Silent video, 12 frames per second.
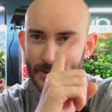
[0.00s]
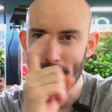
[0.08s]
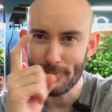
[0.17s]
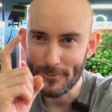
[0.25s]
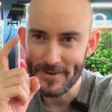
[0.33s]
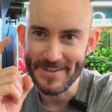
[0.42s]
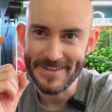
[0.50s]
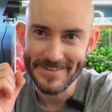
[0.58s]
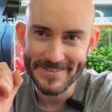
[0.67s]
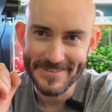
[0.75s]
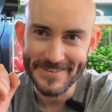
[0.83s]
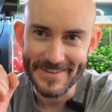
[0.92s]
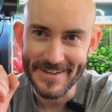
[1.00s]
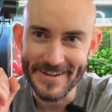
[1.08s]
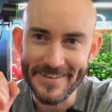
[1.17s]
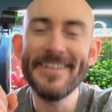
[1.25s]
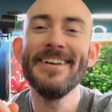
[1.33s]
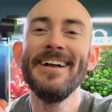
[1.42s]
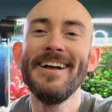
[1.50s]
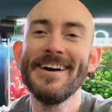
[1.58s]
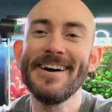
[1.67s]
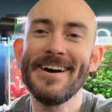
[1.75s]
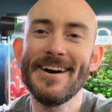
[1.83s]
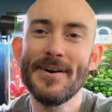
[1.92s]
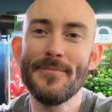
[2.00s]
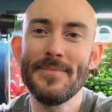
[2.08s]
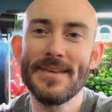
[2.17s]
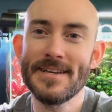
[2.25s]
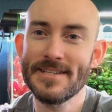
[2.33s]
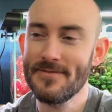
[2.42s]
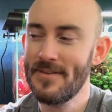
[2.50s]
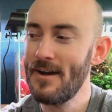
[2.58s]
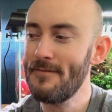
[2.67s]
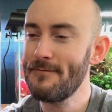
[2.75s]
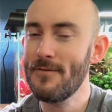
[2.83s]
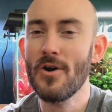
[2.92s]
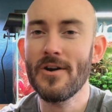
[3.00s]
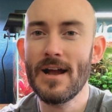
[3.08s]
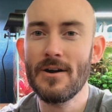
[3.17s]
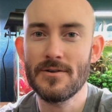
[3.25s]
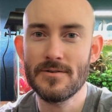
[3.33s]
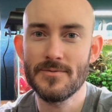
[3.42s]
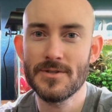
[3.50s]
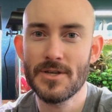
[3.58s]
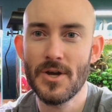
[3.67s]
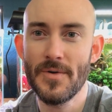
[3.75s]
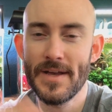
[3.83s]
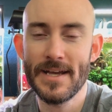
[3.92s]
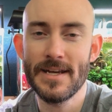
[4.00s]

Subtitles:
right there, because of how far out it was going.